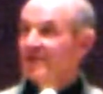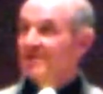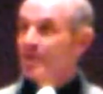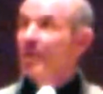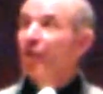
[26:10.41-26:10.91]

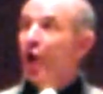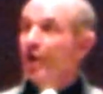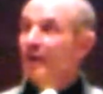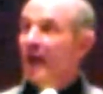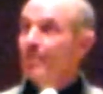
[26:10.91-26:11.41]
Some of the
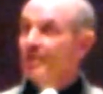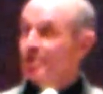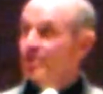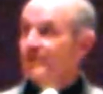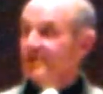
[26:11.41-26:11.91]
hardline
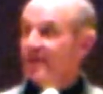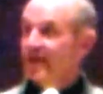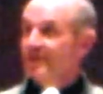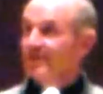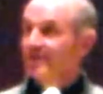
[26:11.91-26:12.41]
bishops
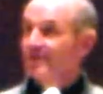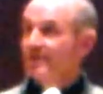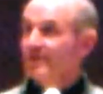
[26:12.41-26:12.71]
said,